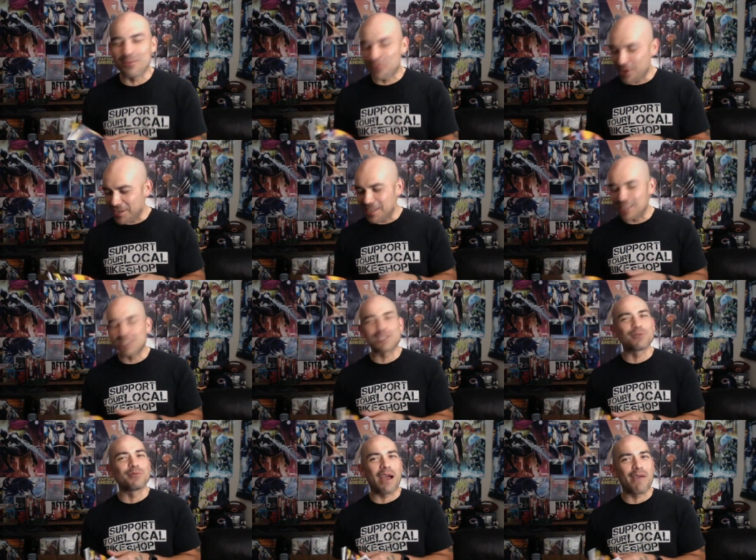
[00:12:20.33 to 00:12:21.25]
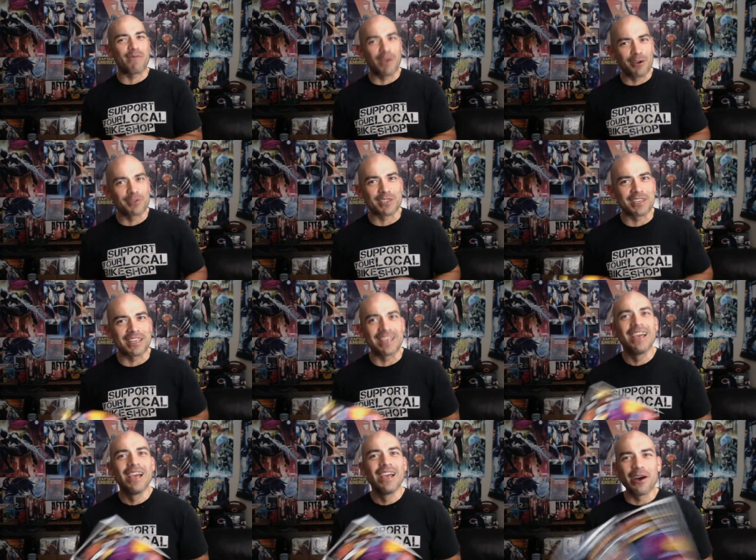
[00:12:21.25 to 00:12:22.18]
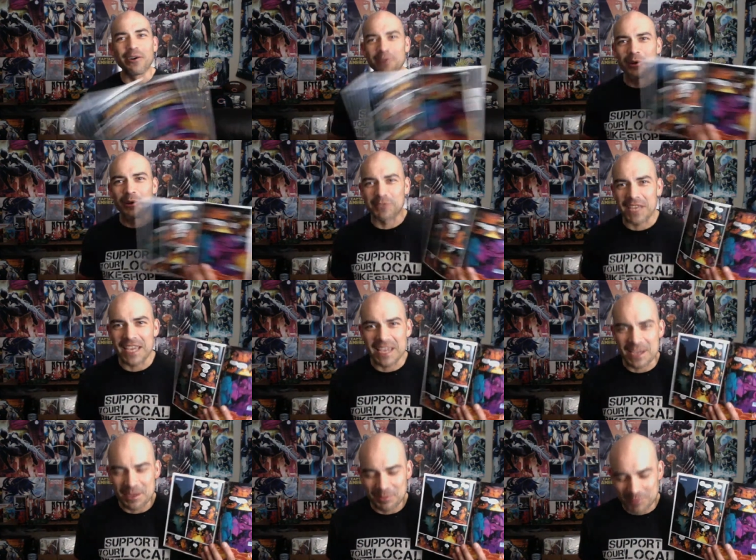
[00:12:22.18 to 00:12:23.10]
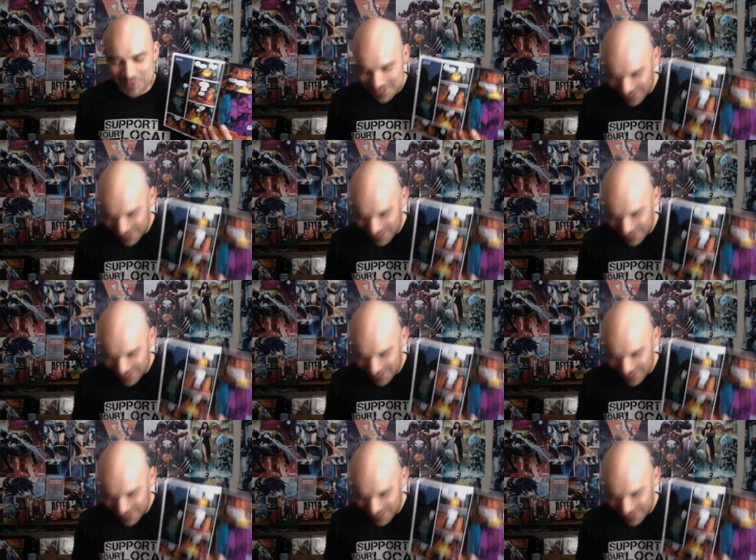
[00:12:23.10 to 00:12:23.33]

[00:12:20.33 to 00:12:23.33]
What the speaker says: We need some diversity on our teams.